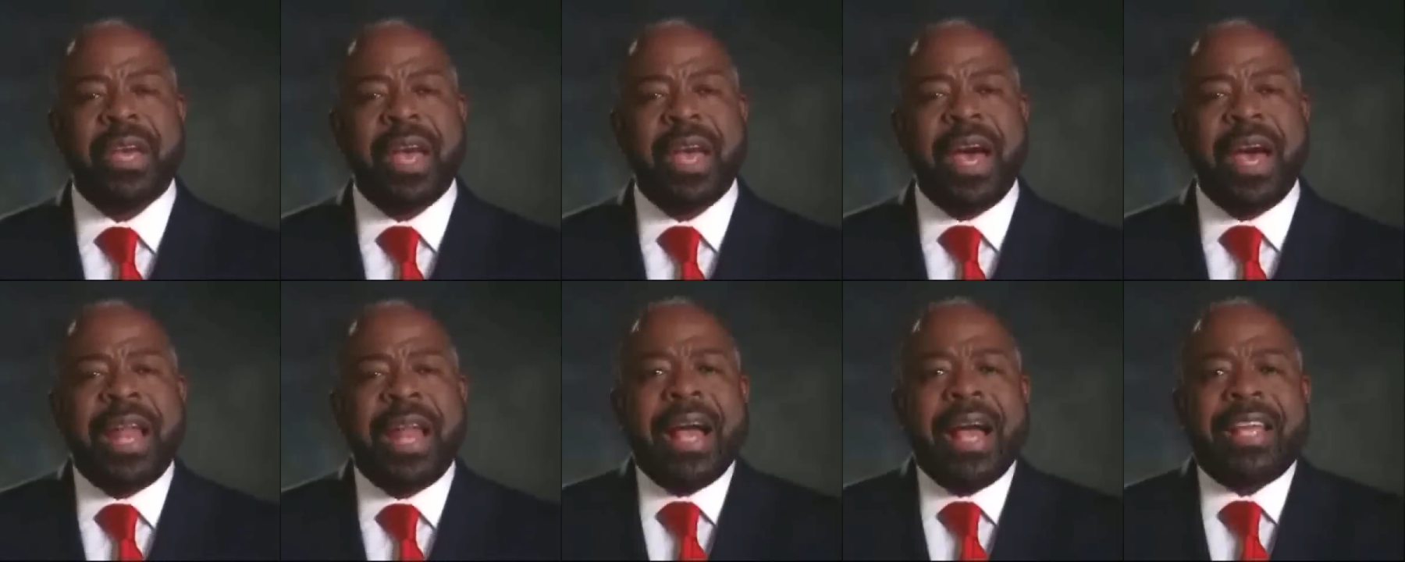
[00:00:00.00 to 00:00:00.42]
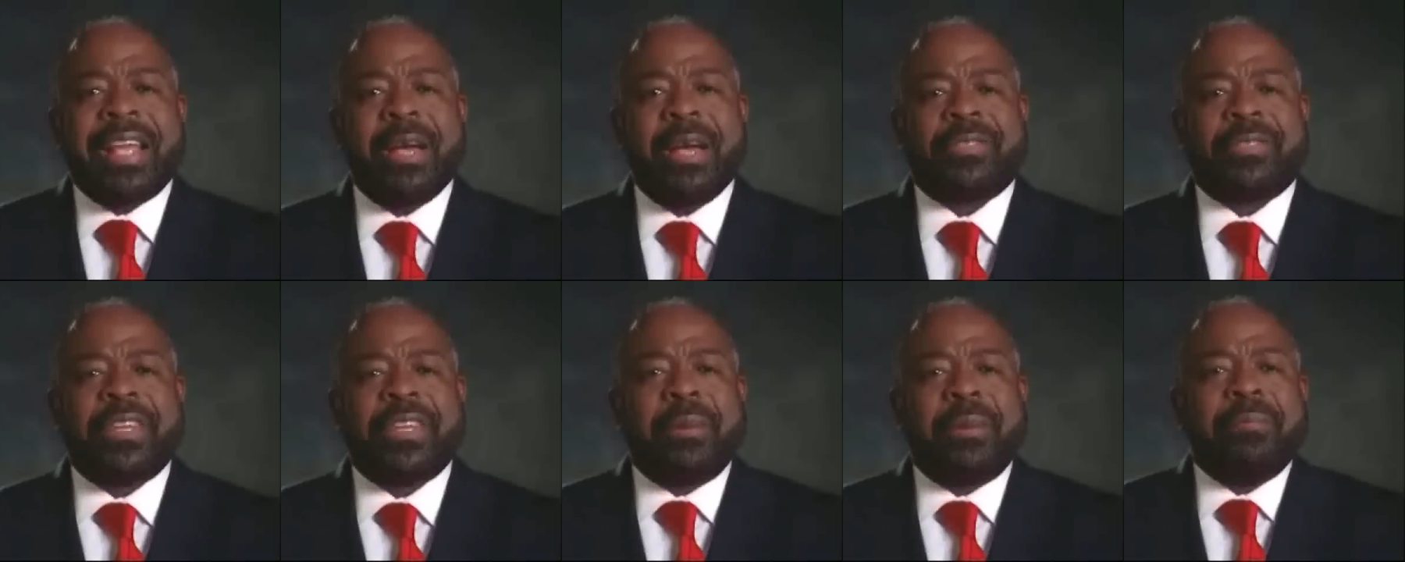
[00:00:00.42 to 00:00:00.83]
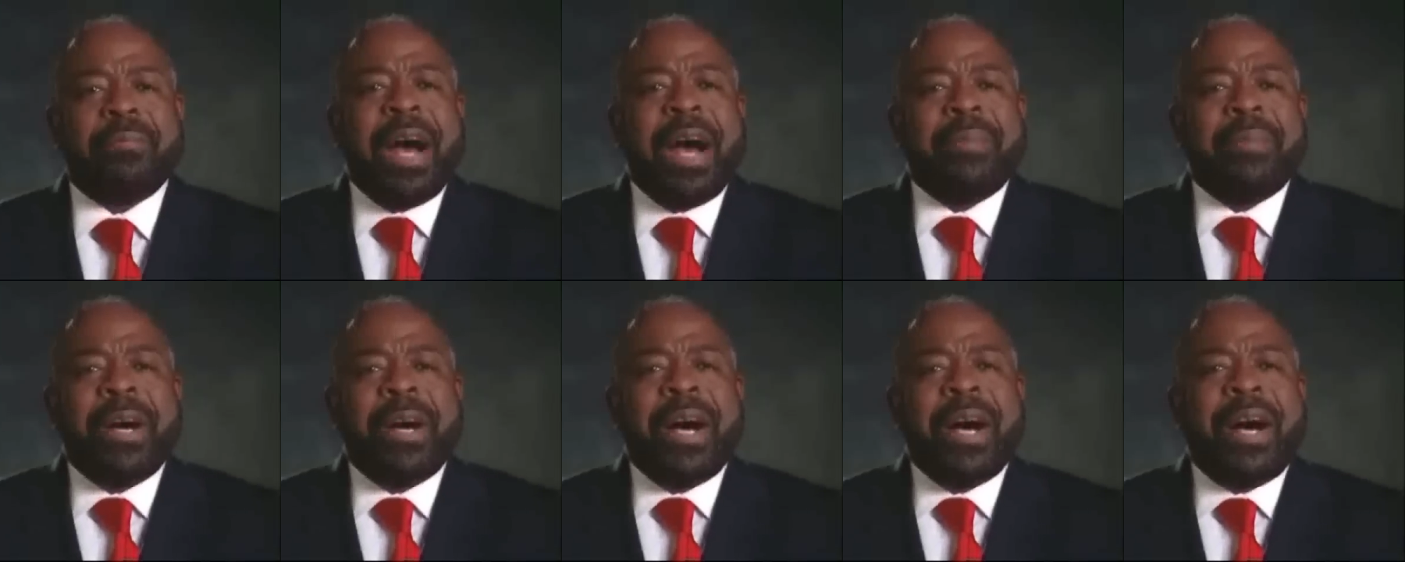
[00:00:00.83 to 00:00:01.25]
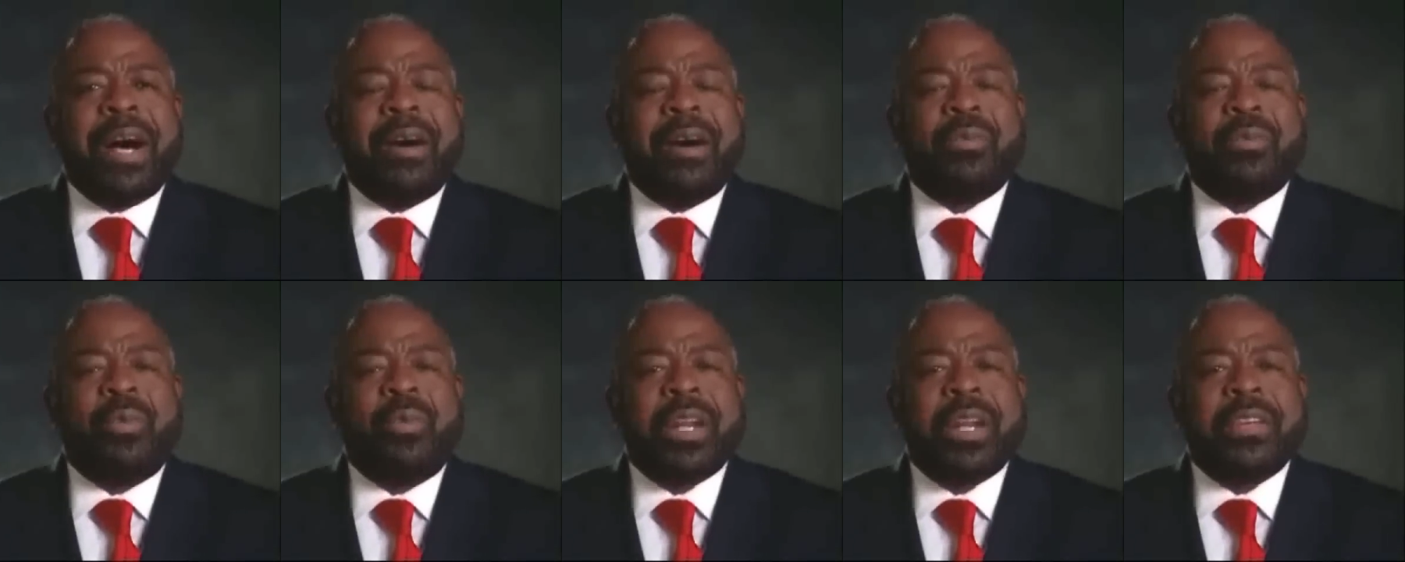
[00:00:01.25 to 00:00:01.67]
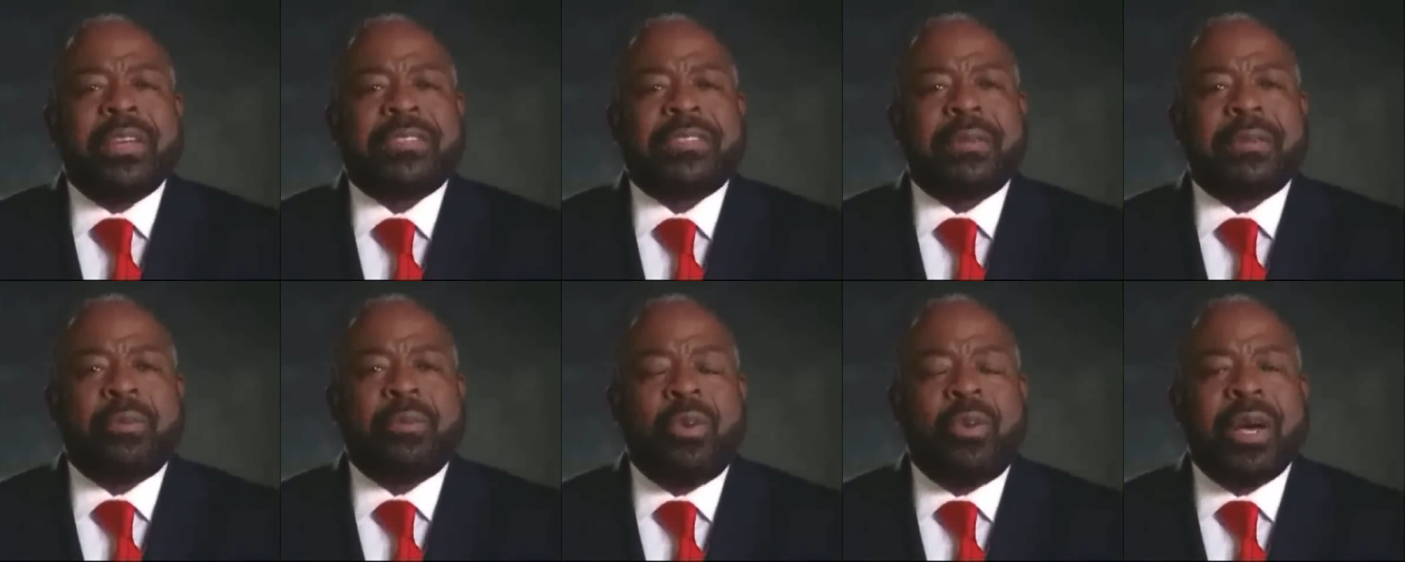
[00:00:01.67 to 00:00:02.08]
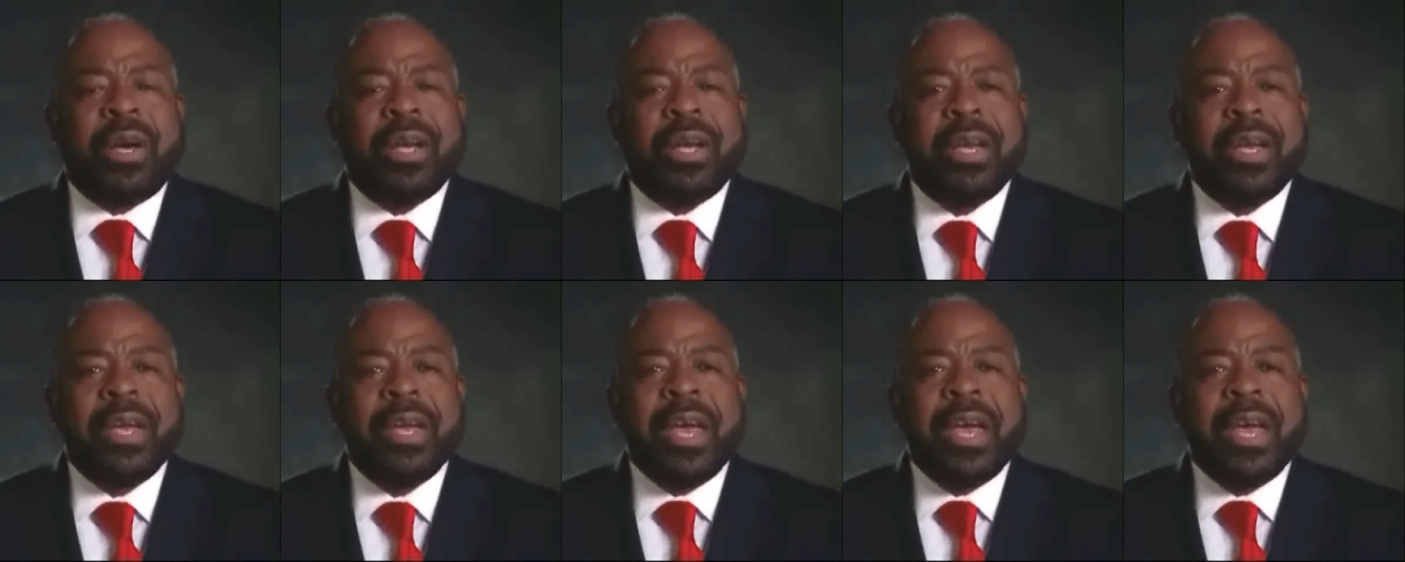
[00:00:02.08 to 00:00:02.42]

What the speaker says: And I kept saying, Mama, what is it, boy?